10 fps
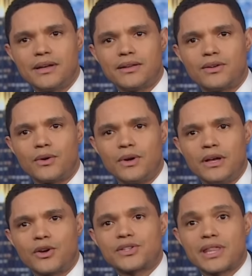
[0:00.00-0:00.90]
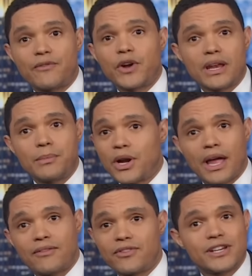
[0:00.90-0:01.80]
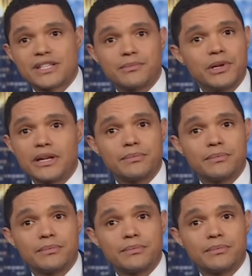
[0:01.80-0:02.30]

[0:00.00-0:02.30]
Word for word: Because South Africa and America have very similar